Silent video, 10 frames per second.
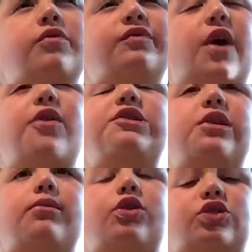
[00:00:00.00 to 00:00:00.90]
Very
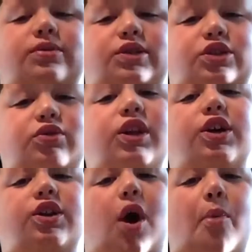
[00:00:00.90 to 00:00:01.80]
similar to chipsticks. Really
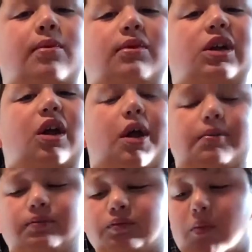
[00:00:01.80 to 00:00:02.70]
good, though. I like
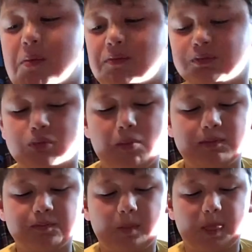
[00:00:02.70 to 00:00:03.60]
them.
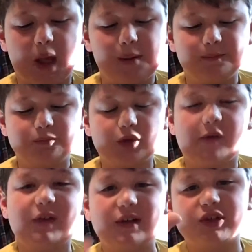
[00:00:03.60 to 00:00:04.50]
Mm-hmm.
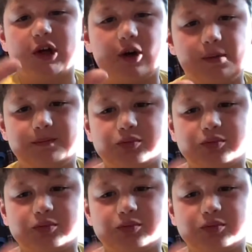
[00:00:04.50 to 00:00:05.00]
Five star.